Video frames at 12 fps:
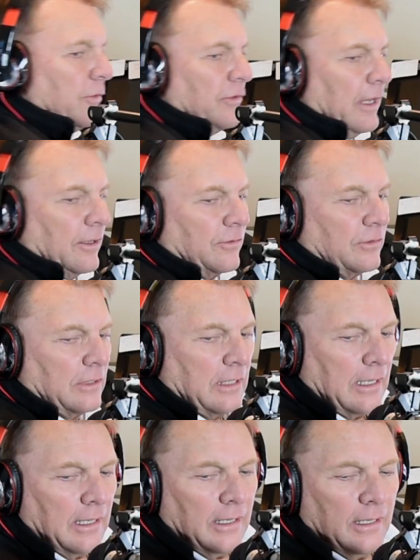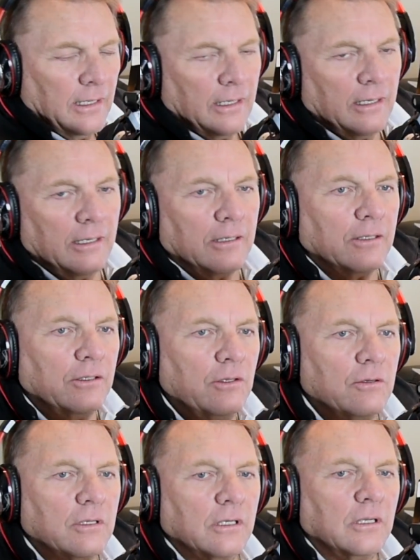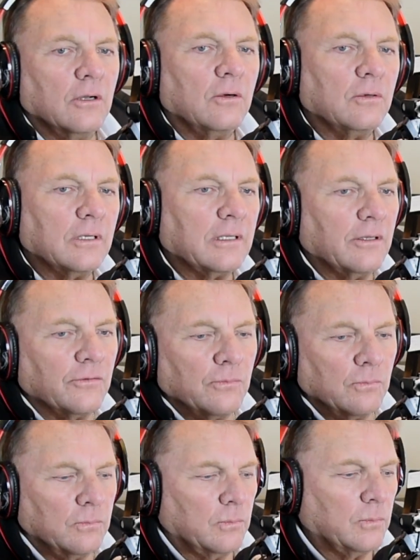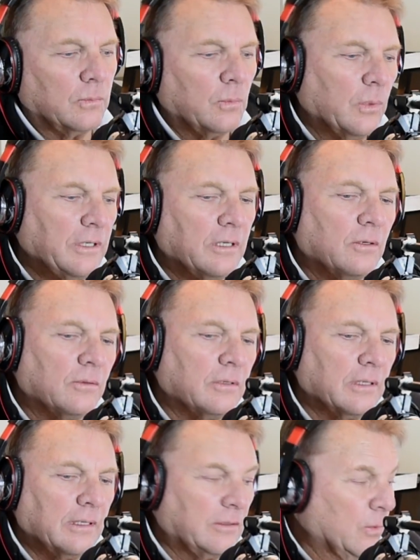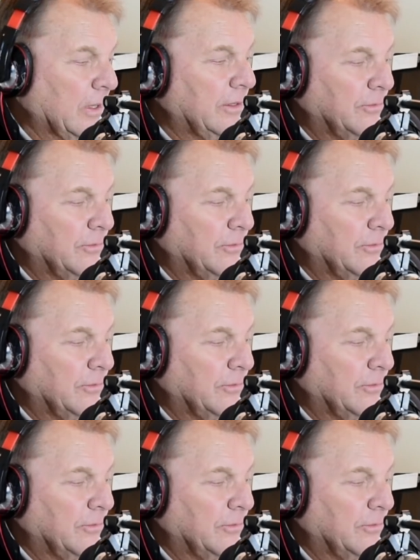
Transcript: Wisconsin. You can go and, because when you go into one of